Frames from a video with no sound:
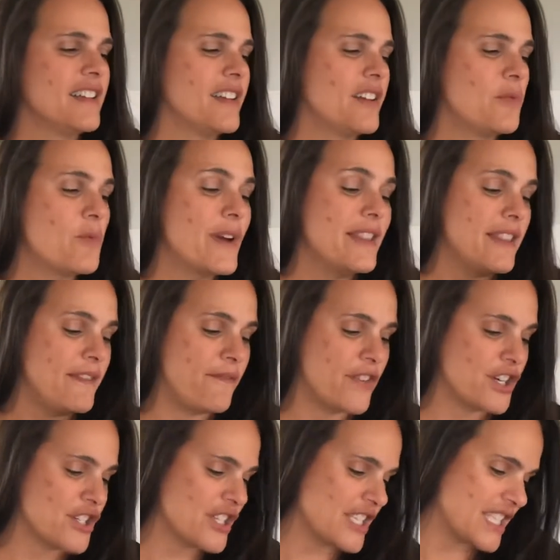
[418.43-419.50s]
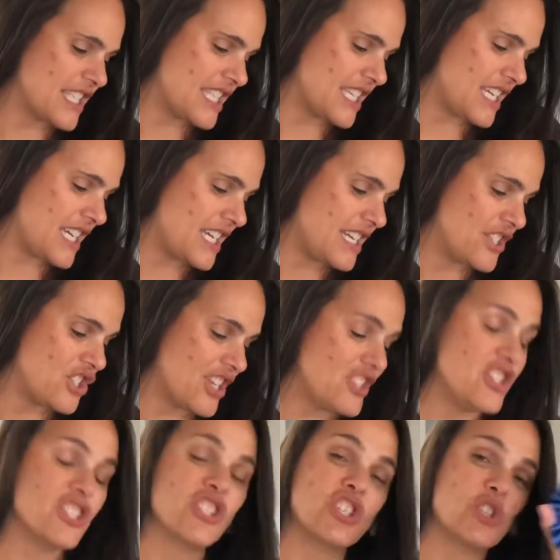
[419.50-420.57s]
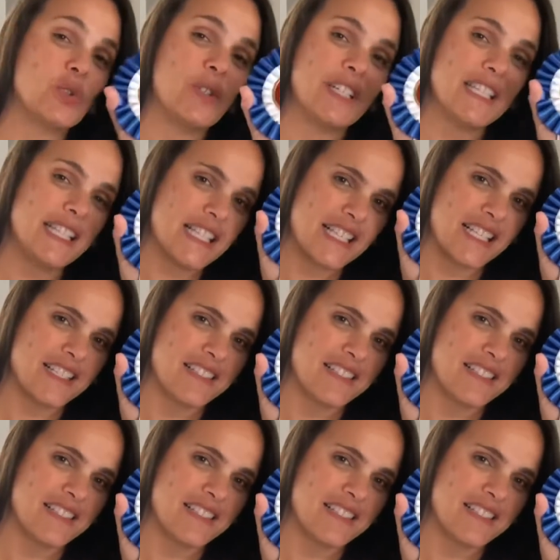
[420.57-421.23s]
won the first Judge's Choice